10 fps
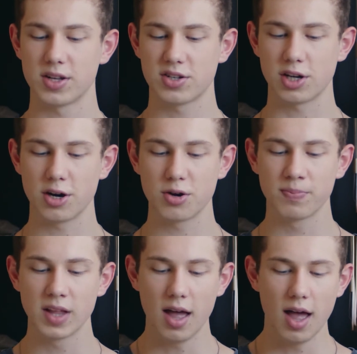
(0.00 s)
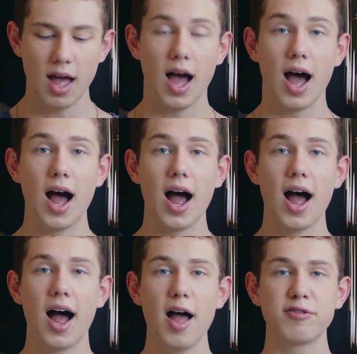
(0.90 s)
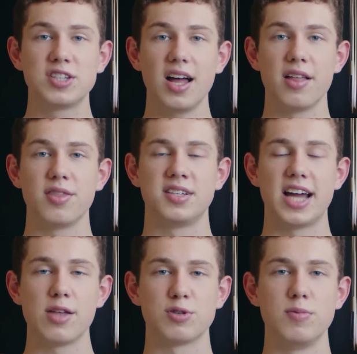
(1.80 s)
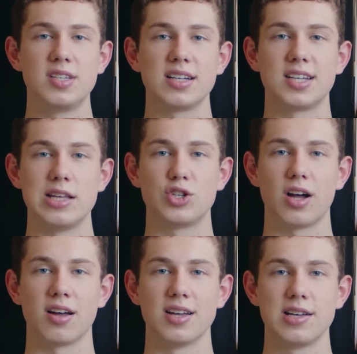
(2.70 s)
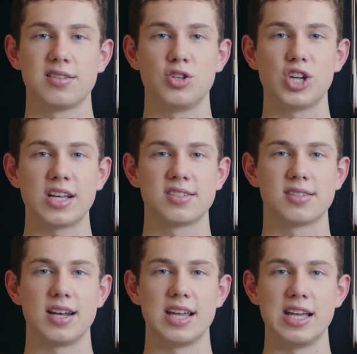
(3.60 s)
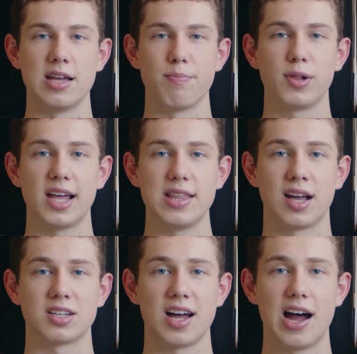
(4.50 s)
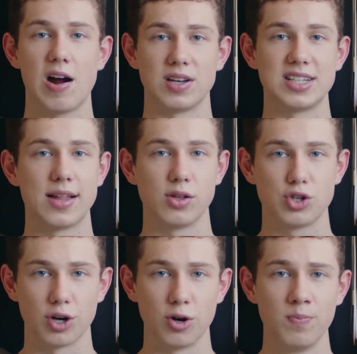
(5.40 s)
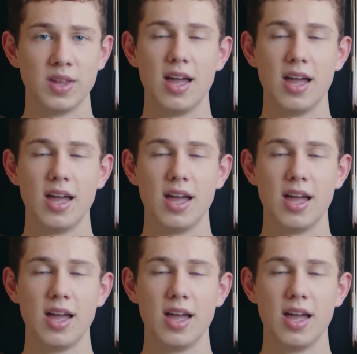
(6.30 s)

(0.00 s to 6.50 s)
So after Daniel's music teacher suggests that he play the guitar in the talent show,